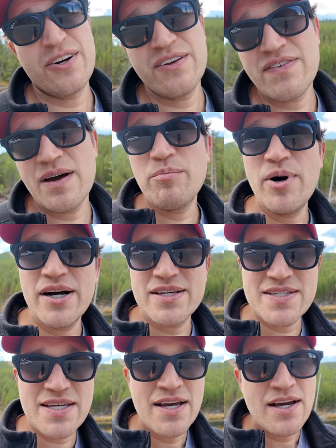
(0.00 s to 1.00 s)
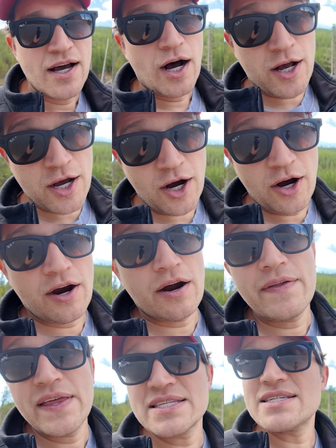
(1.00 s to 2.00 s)
35 bucks a car,
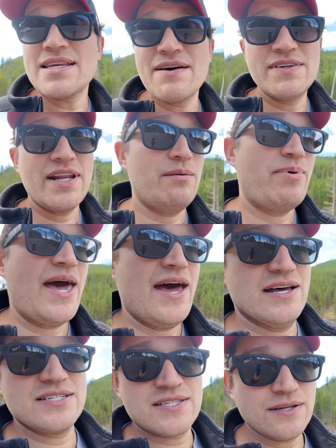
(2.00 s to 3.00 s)
and that's a 7-day pass.